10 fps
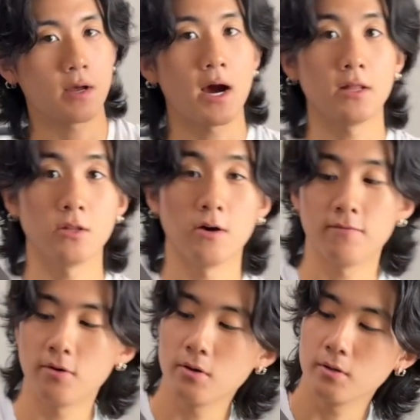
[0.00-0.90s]
I
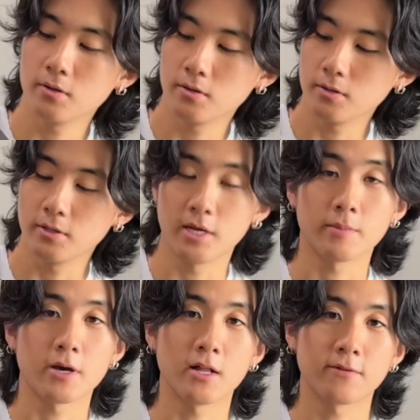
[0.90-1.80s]
love Liam
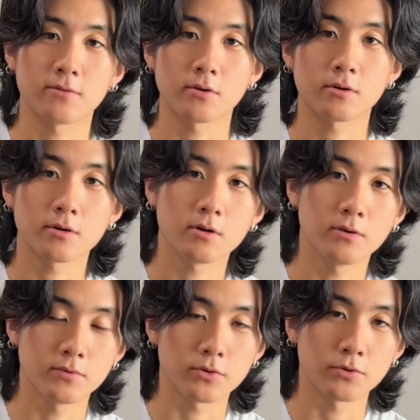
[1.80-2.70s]
Gallagher
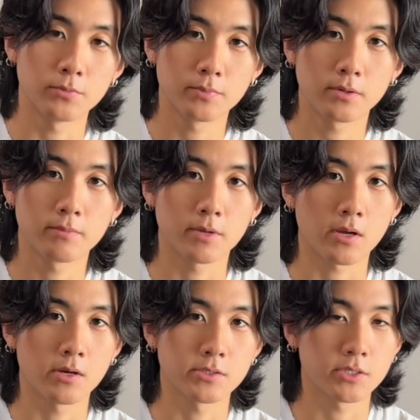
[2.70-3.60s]
of the group
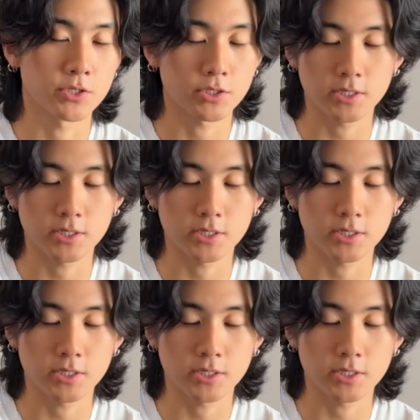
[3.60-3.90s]
because he just